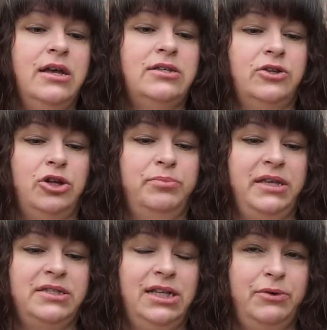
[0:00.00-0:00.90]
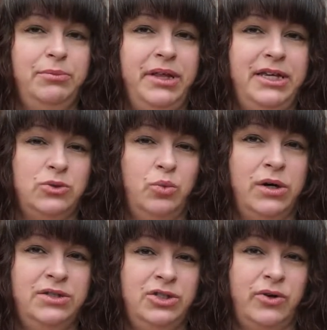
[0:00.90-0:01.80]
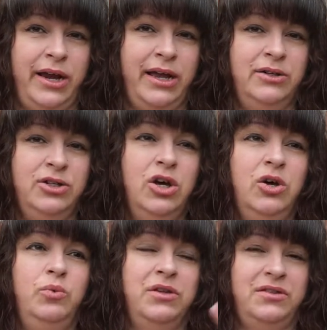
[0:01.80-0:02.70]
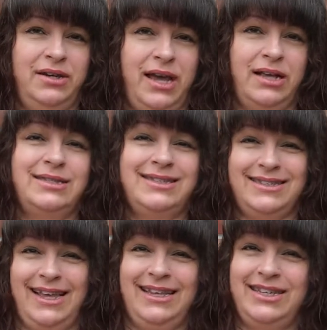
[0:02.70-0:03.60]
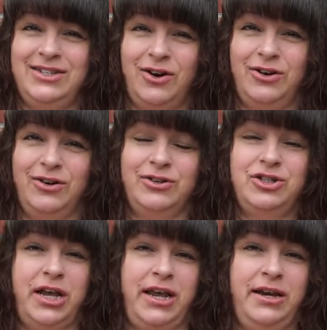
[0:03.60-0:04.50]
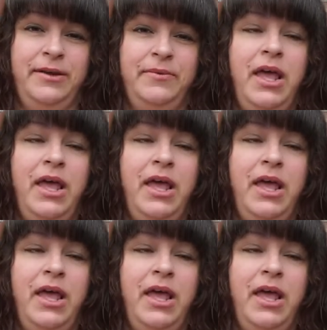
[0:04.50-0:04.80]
So they'll basically replace one strand with the next slightly darker shade.